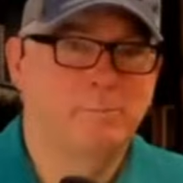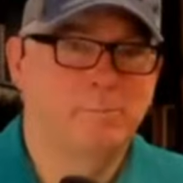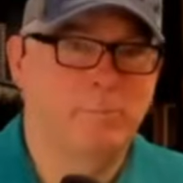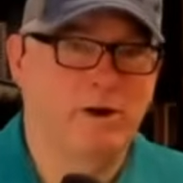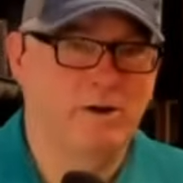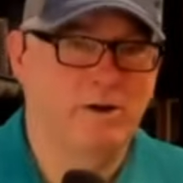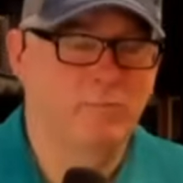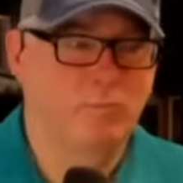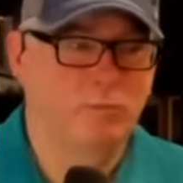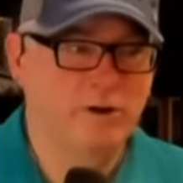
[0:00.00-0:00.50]

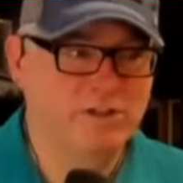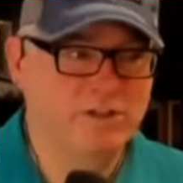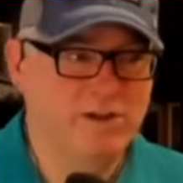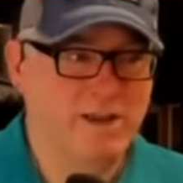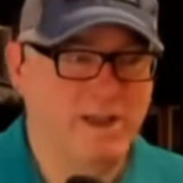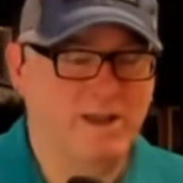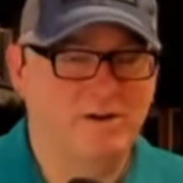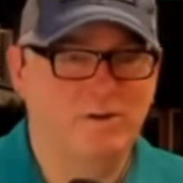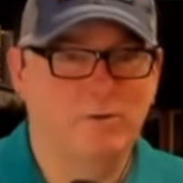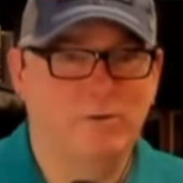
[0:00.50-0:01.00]
But which
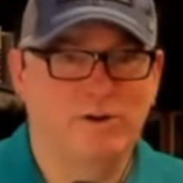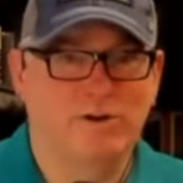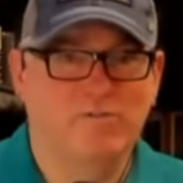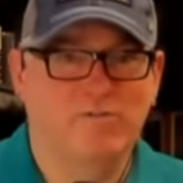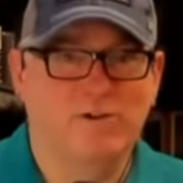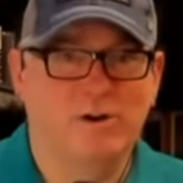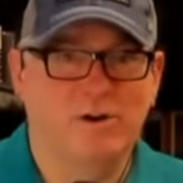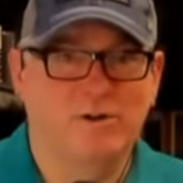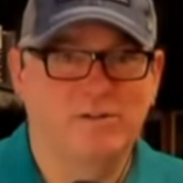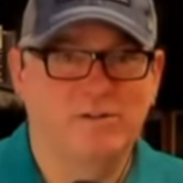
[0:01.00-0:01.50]
category
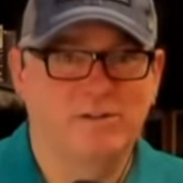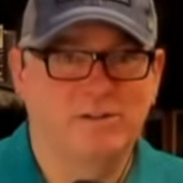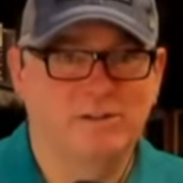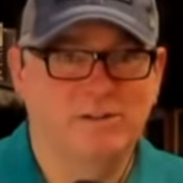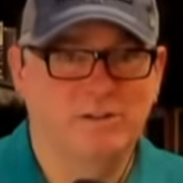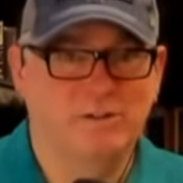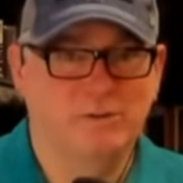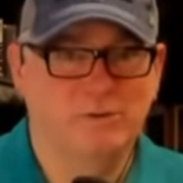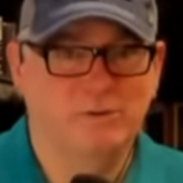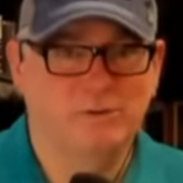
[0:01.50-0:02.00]
it falls
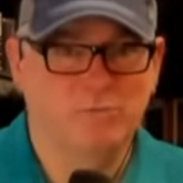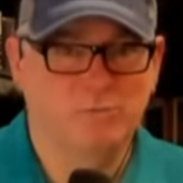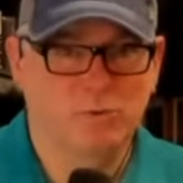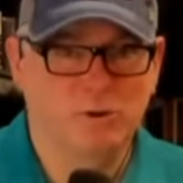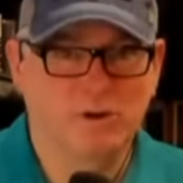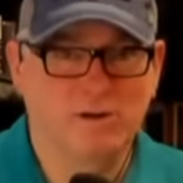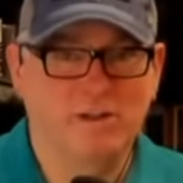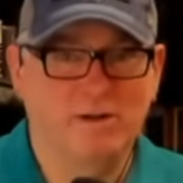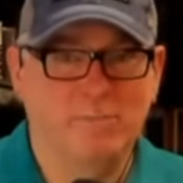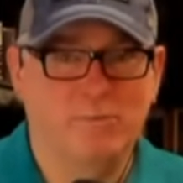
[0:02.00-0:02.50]
into is
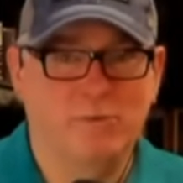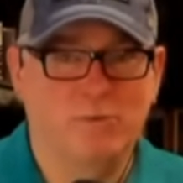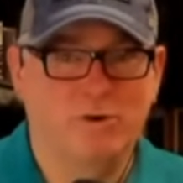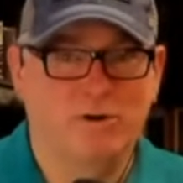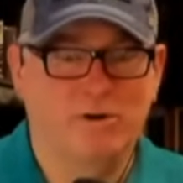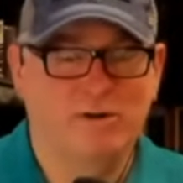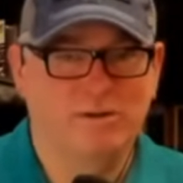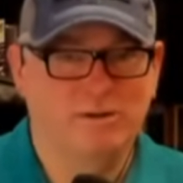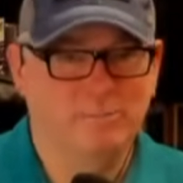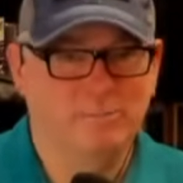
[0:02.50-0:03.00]
really
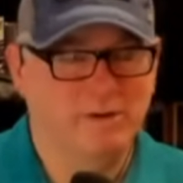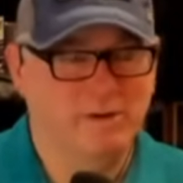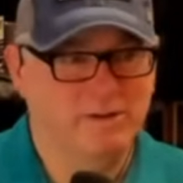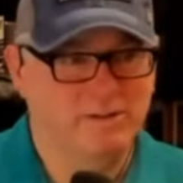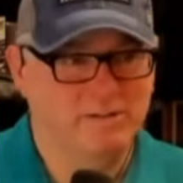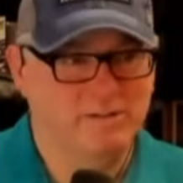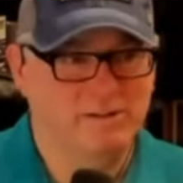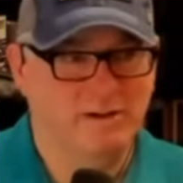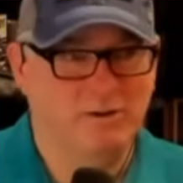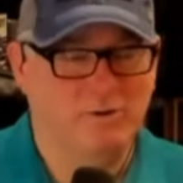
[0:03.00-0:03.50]
important
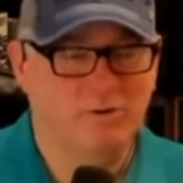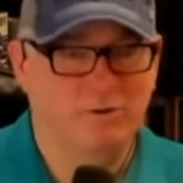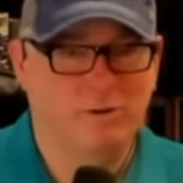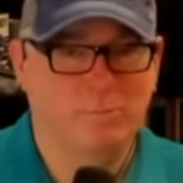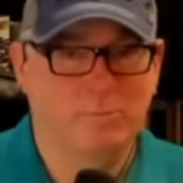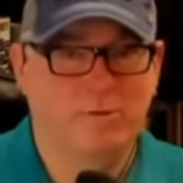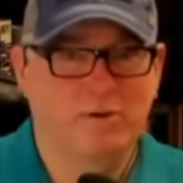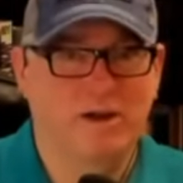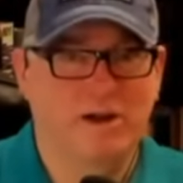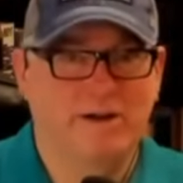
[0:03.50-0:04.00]
because they are
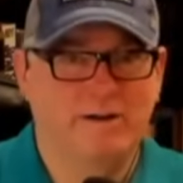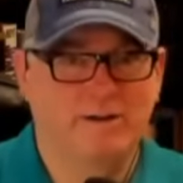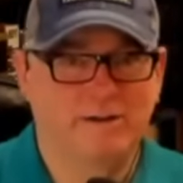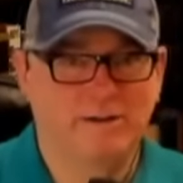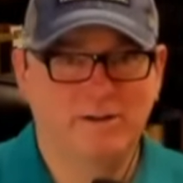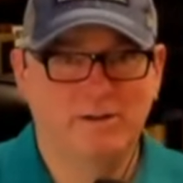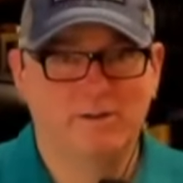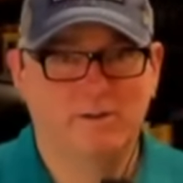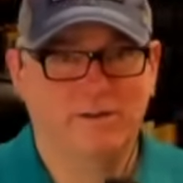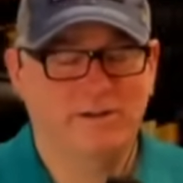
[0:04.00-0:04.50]
applied
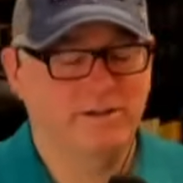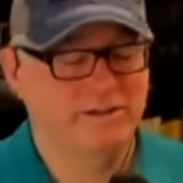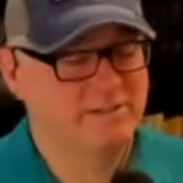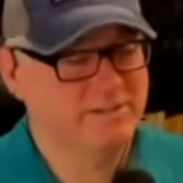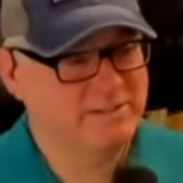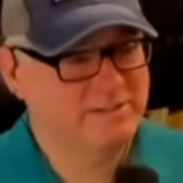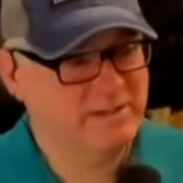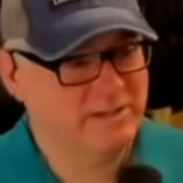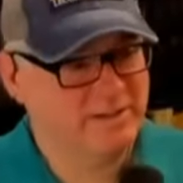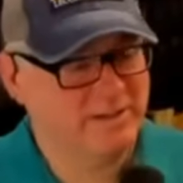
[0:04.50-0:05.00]
legally
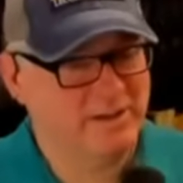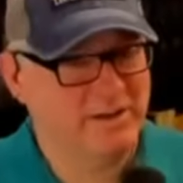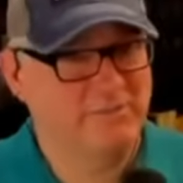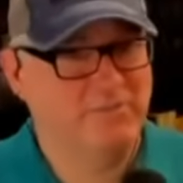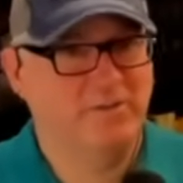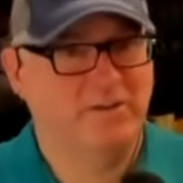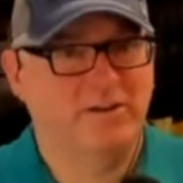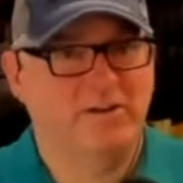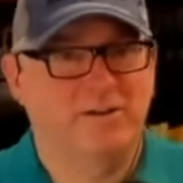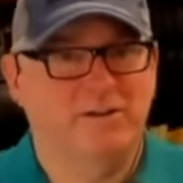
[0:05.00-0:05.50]

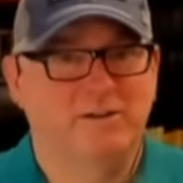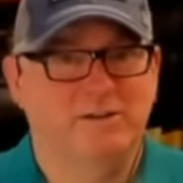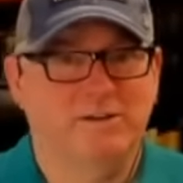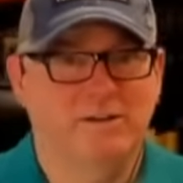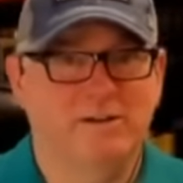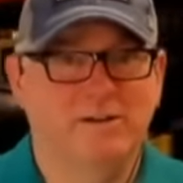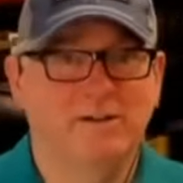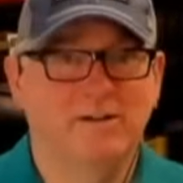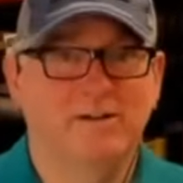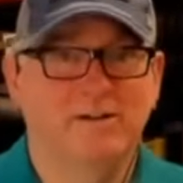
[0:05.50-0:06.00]

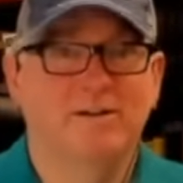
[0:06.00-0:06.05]
significantly